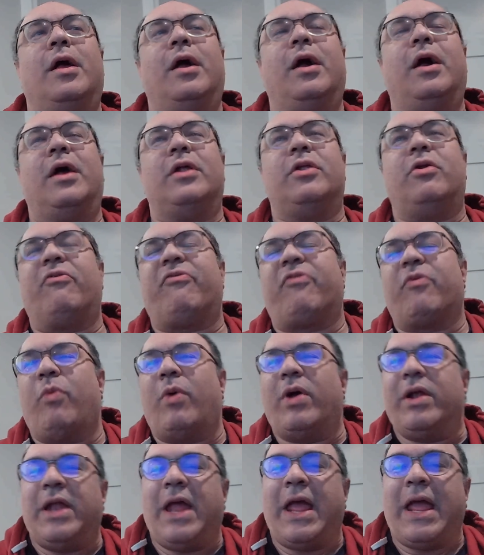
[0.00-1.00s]
Hello everyone,
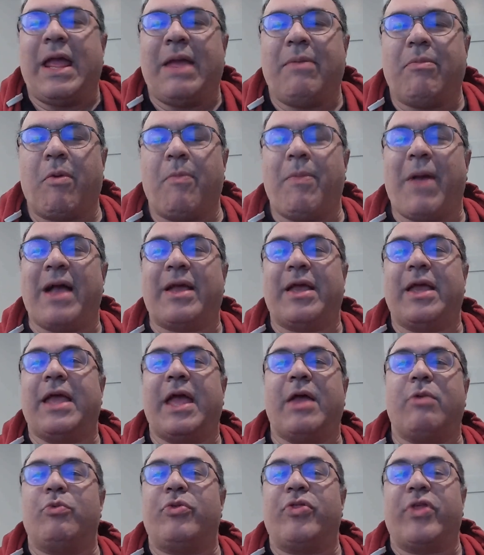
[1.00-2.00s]
Hamer back again with
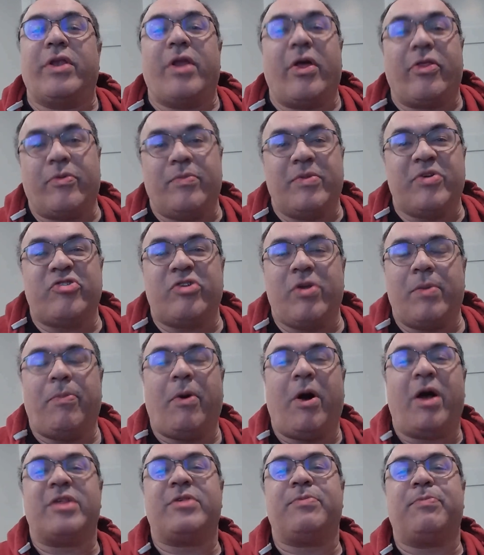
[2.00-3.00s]
another Mission
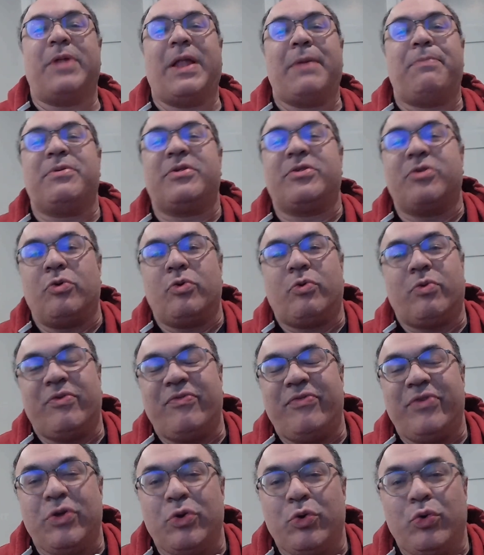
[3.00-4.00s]
Impossible episode
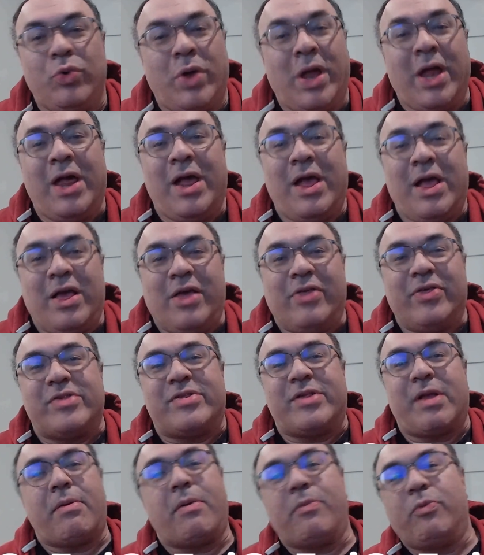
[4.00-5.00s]
review. This time I'm
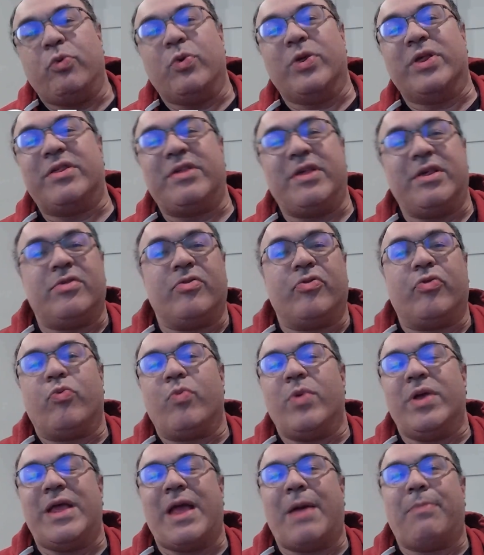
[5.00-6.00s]
doing Season 3,
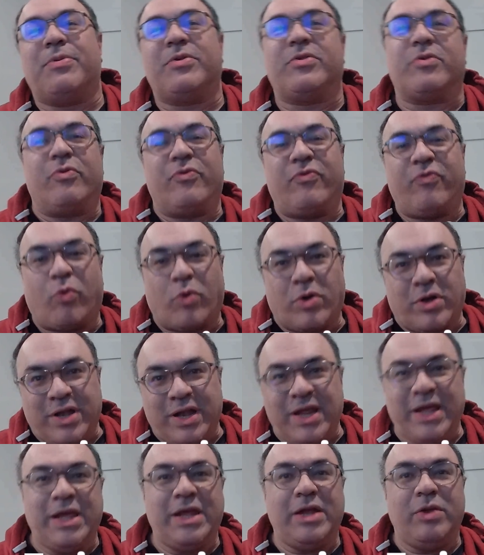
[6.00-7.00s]
Episode
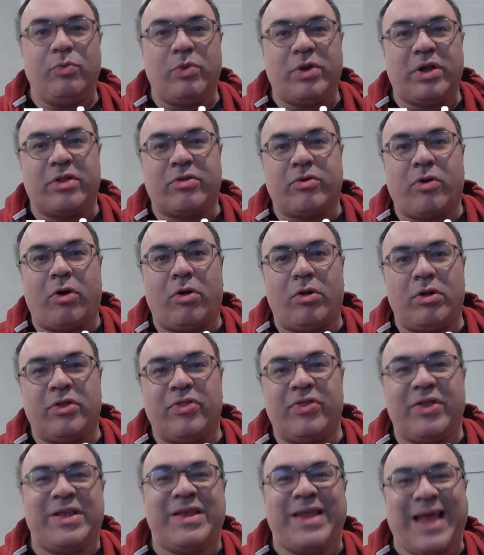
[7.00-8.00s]
14, which is called The
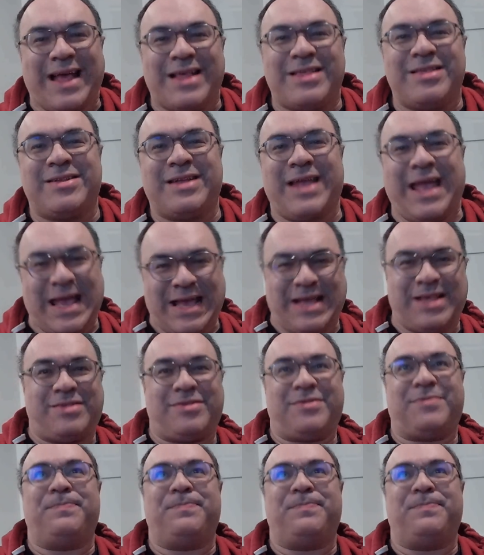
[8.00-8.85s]
Test Case.